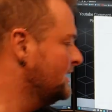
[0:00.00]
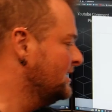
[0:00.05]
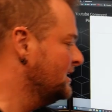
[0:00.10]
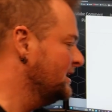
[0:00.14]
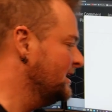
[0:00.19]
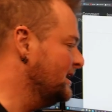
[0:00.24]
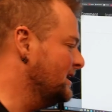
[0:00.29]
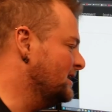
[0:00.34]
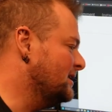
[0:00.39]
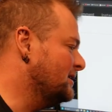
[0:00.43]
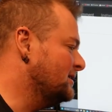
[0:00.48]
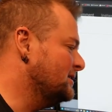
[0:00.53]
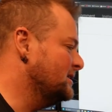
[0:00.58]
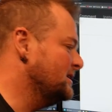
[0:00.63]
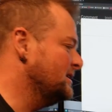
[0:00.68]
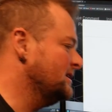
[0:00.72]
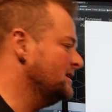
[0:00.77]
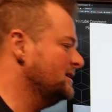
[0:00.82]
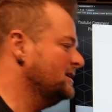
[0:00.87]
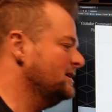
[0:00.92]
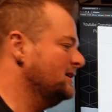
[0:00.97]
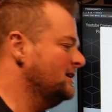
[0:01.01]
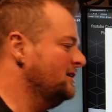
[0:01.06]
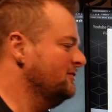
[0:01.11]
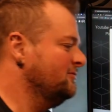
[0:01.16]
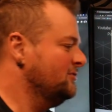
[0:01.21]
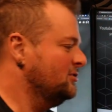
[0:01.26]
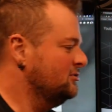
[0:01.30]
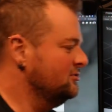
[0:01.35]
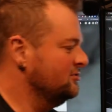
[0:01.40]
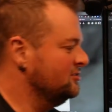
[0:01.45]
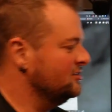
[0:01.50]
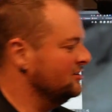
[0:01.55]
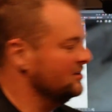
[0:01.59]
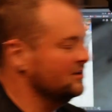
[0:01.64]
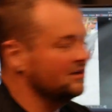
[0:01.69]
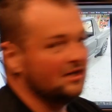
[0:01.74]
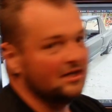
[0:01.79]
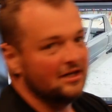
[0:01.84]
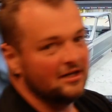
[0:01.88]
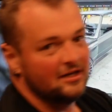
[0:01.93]
Now, I've also
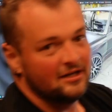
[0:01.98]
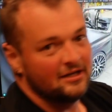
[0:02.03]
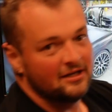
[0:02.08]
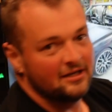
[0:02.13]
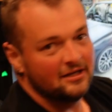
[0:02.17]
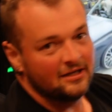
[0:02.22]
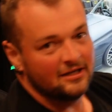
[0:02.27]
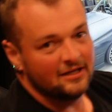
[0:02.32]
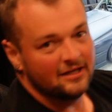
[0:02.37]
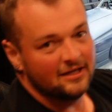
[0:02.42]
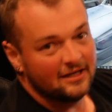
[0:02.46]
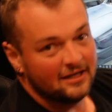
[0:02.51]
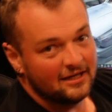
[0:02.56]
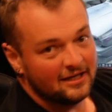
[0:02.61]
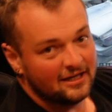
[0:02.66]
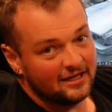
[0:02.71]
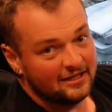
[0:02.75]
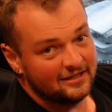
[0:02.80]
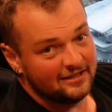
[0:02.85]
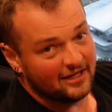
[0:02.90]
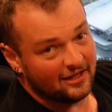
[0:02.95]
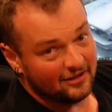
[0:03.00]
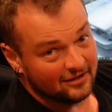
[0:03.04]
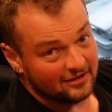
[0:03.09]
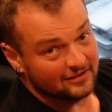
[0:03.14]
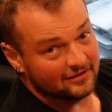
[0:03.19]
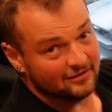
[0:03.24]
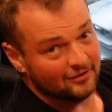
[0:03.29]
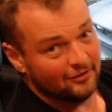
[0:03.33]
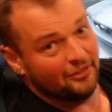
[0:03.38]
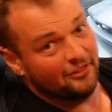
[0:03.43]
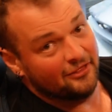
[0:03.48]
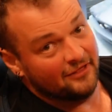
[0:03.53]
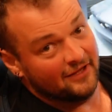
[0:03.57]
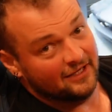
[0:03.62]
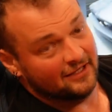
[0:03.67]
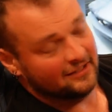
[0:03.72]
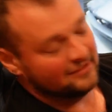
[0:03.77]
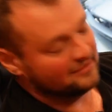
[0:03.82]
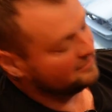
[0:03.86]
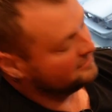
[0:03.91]
got another little
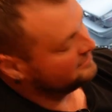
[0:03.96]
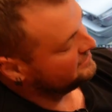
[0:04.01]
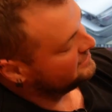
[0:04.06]
thing.